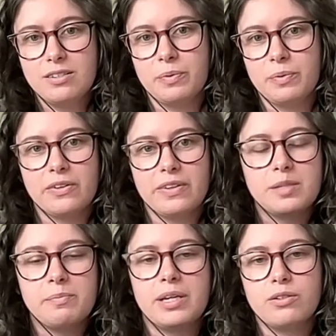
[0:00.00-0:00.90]
So whether
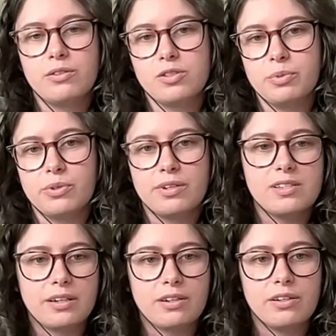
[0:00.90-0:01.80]
that's medical support,
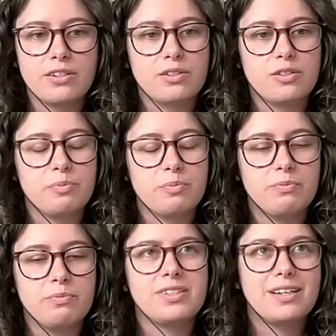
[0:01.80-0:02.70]

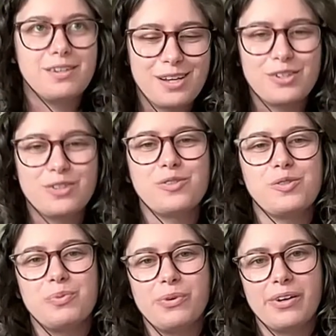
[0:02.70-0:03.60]
psychological
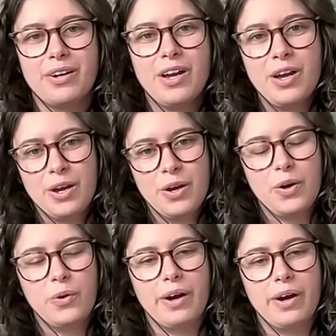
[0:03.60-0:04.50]
support,
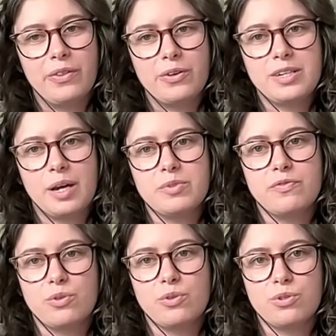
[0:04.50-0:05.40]
or other types
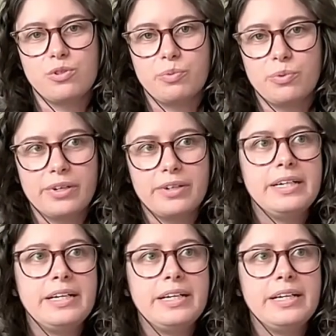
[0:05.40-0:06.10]
of social support,